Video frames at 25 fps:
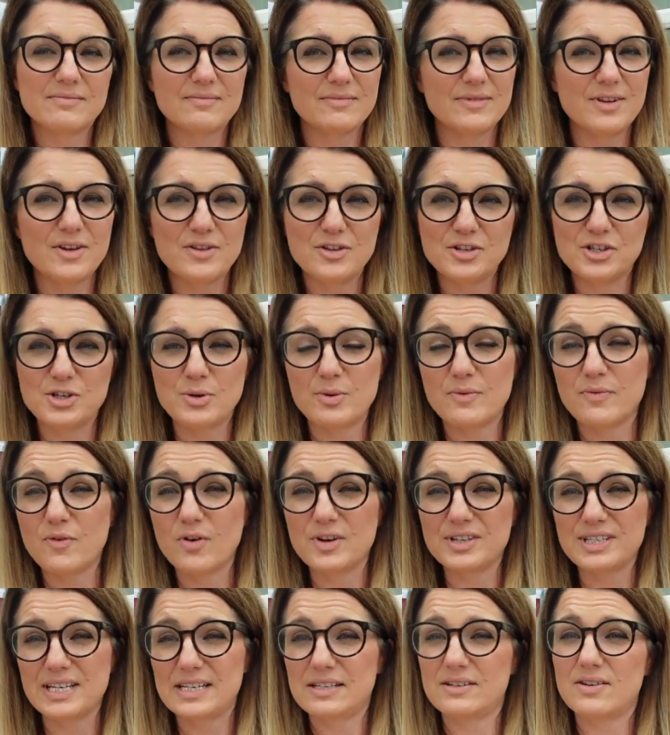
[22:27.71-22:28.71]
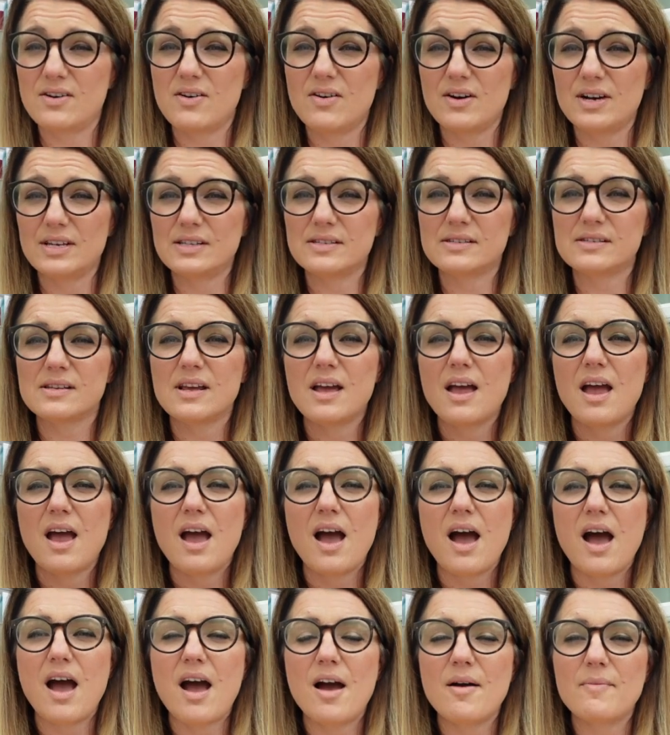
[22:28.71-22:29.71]
the other two have got deadlines
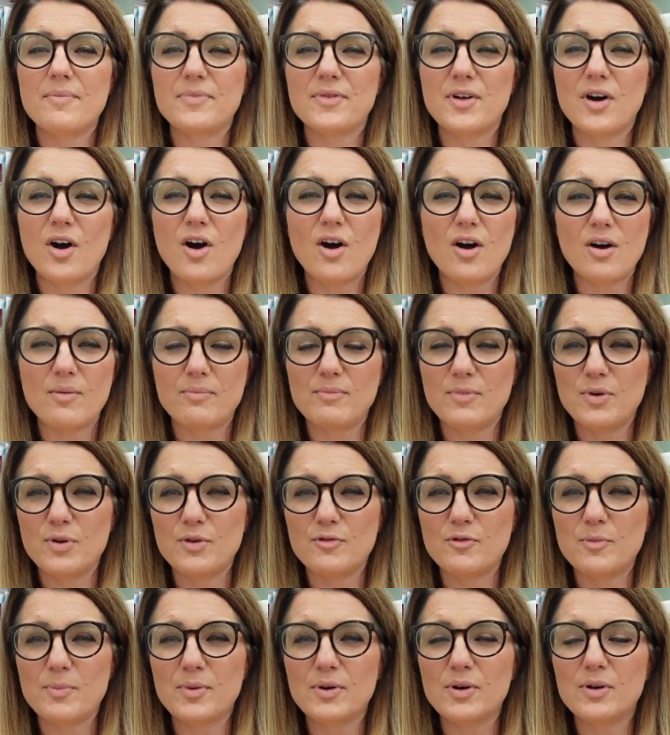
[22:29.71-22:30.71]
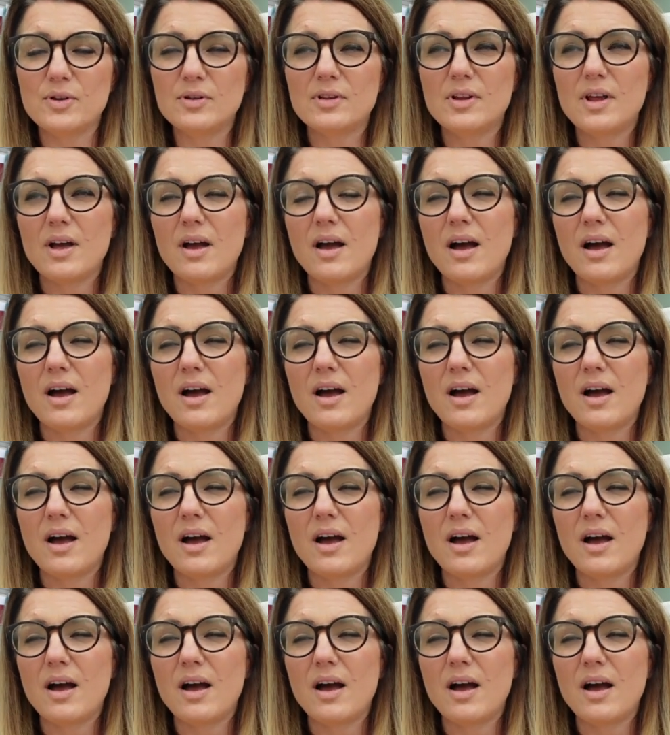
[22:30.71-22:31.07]
um, that aren't movable.